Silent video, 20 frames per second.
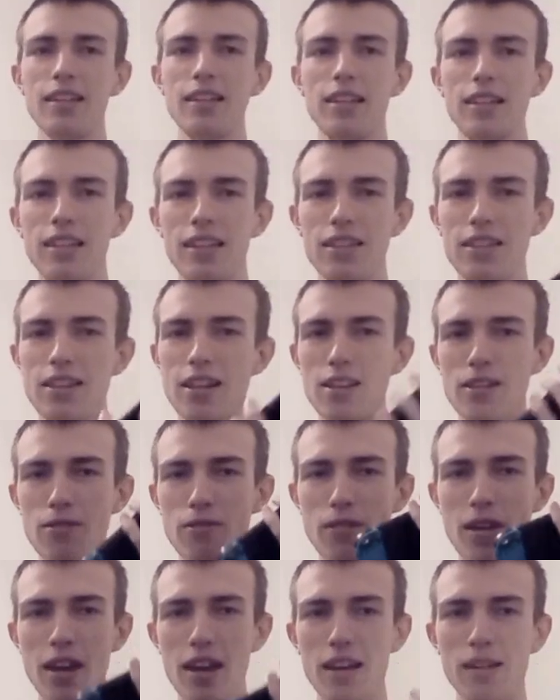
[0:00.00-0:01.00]
Nintendo
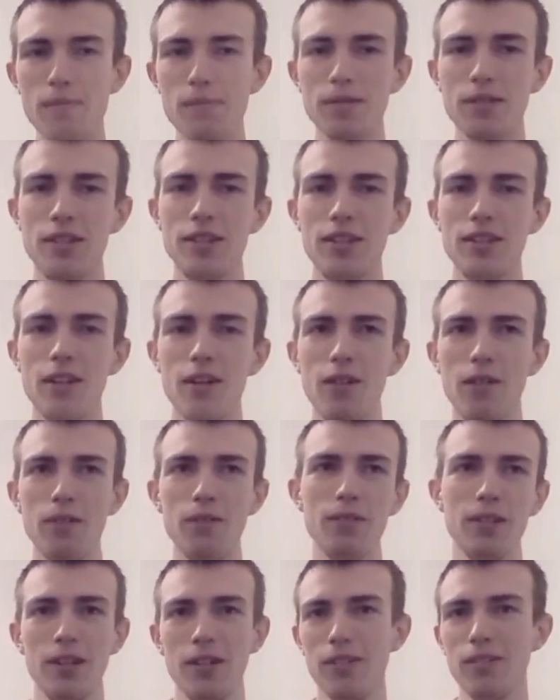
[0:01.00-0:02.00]
games. No,
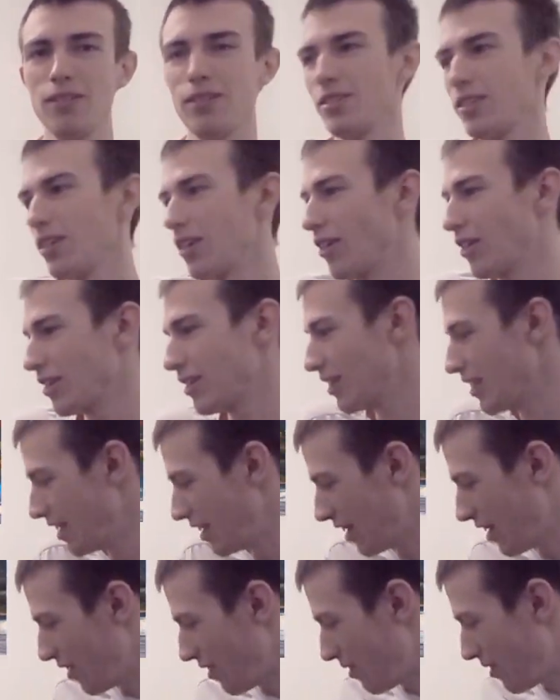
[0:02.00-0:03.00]
seriously,
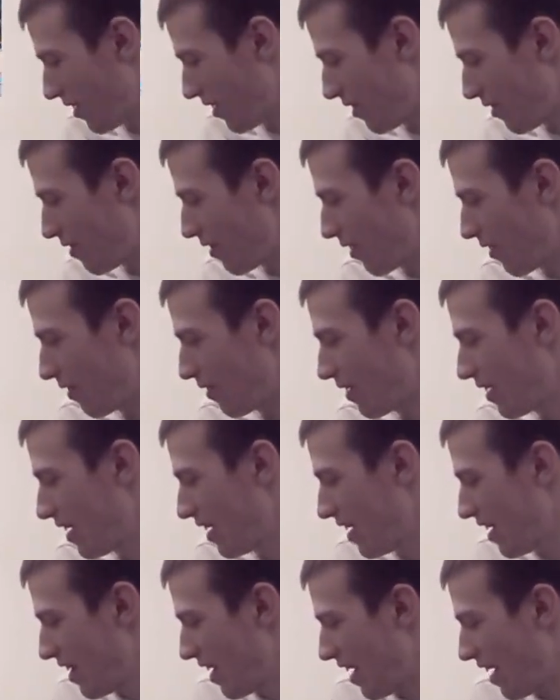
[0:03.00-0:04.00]
no.
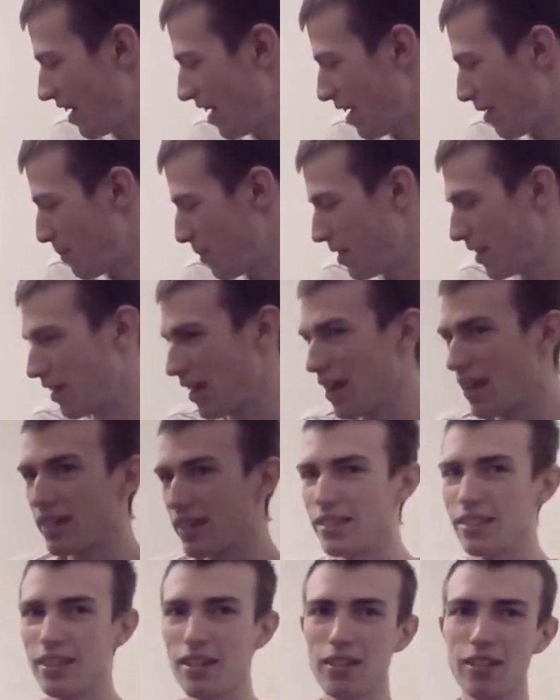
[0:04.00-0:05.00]
That can't be the
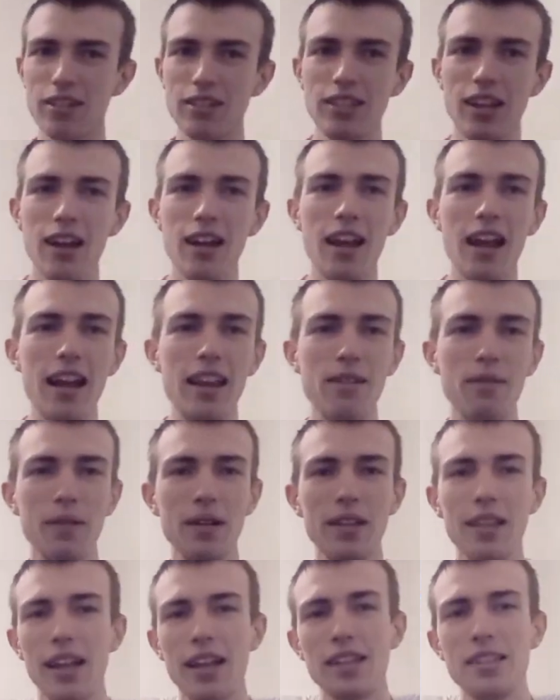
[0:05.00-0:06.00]
case. No, there's not anyone
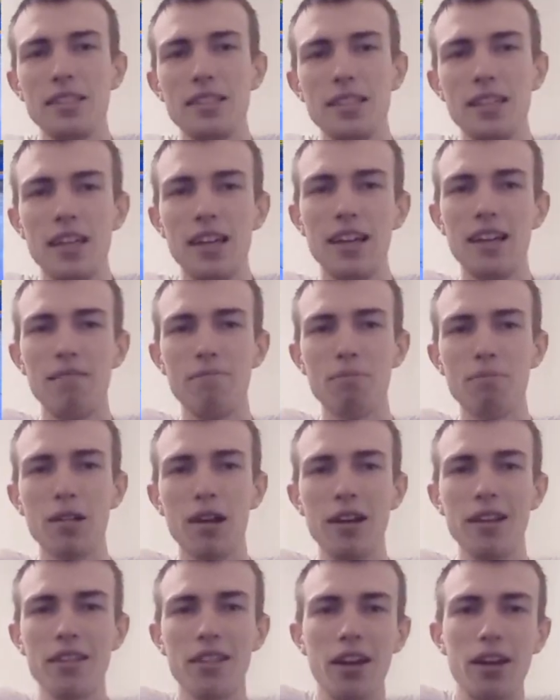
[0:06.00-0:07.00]
that's
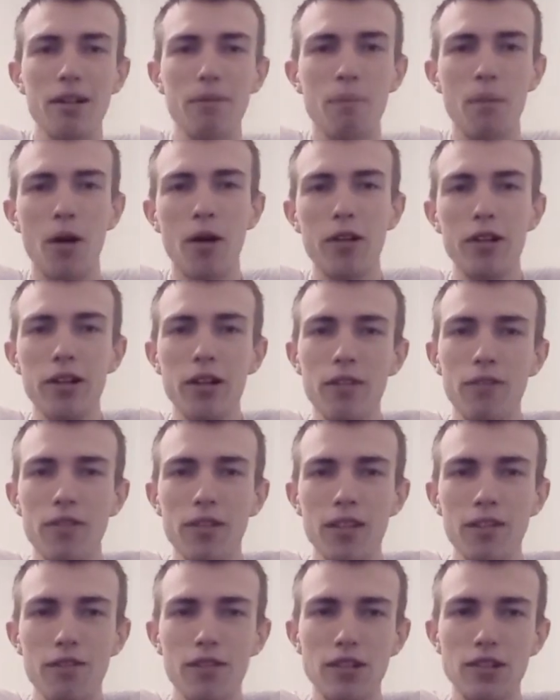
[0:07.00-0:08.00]
played like Mario for
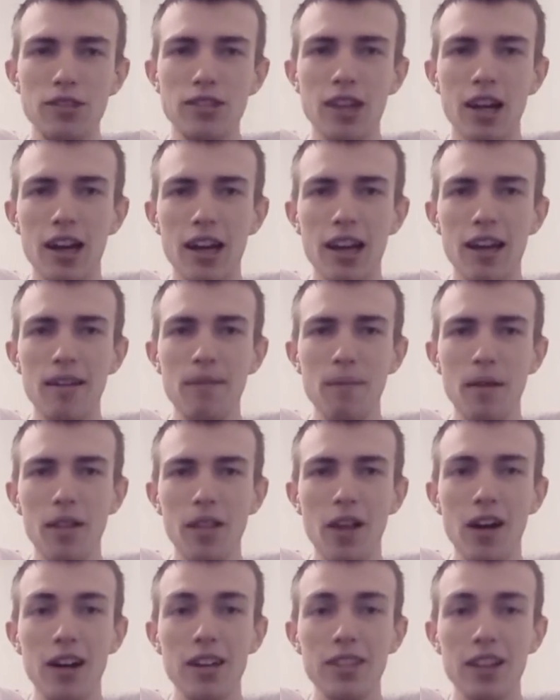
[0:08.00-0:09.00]
the first time a
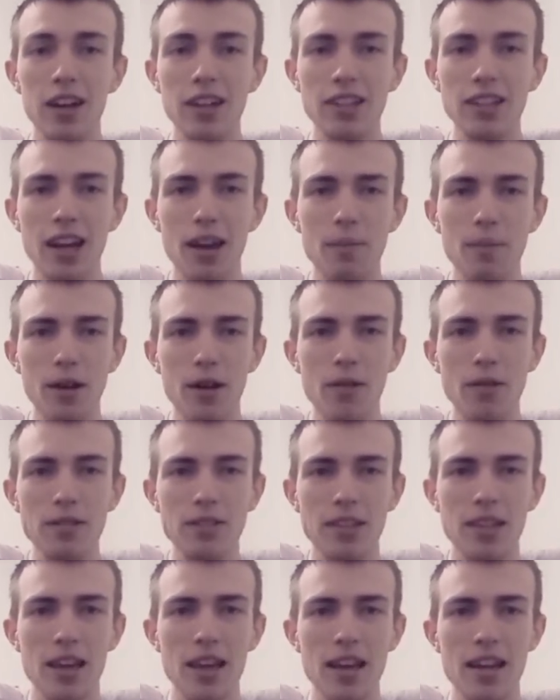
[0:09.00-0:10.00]
long time ago as a
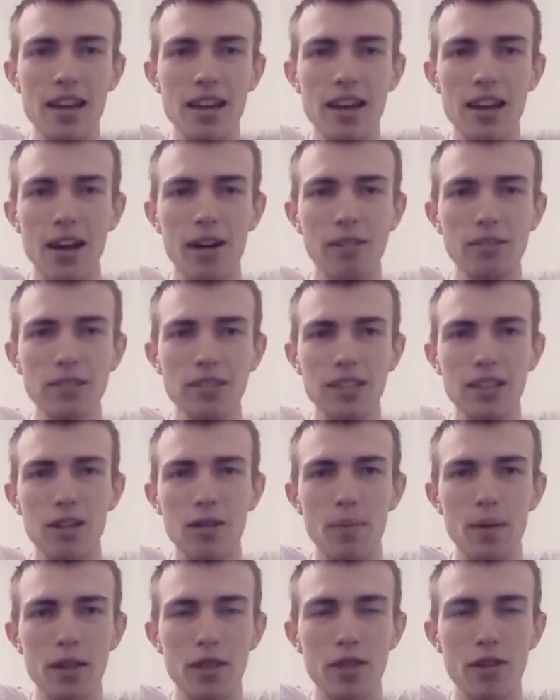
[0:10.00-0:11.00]
kid, and now is in their
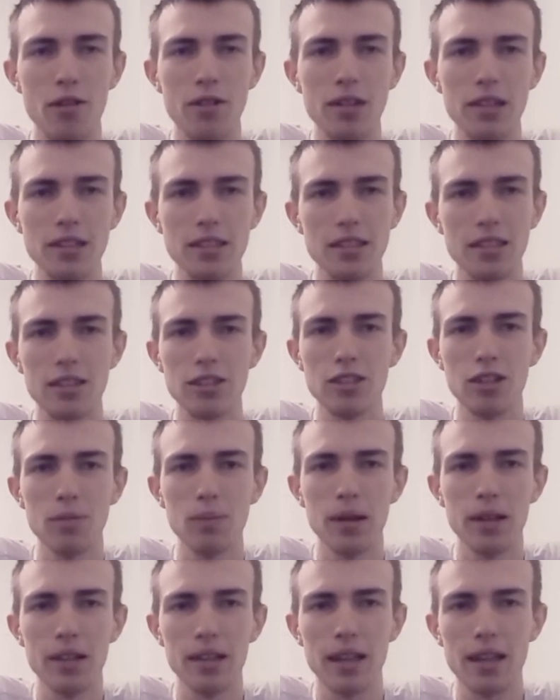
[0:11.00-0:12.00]
mid-30s and they're still
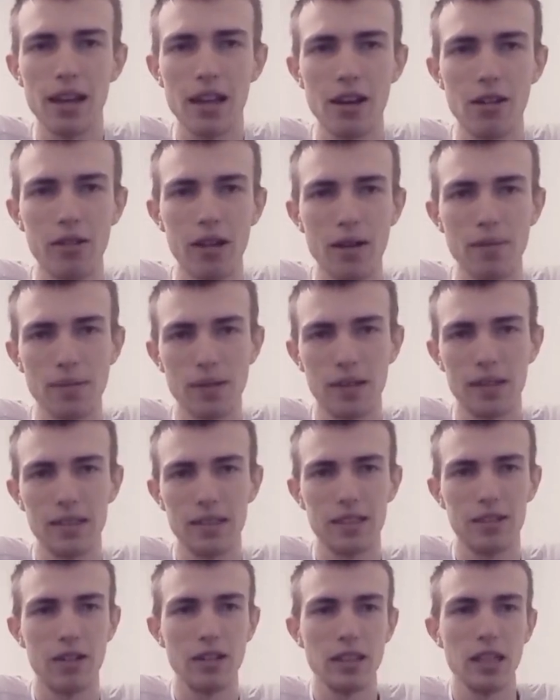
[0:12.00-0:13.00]
playing Nintendo games. Oh, that's
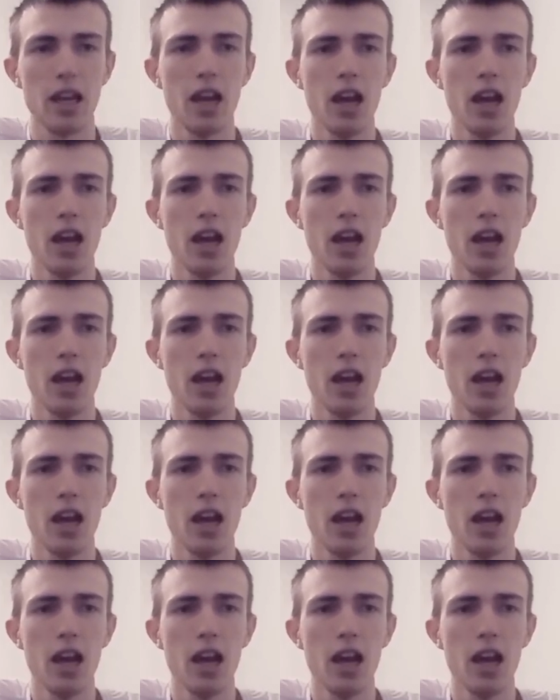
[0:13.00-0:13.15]
crazy.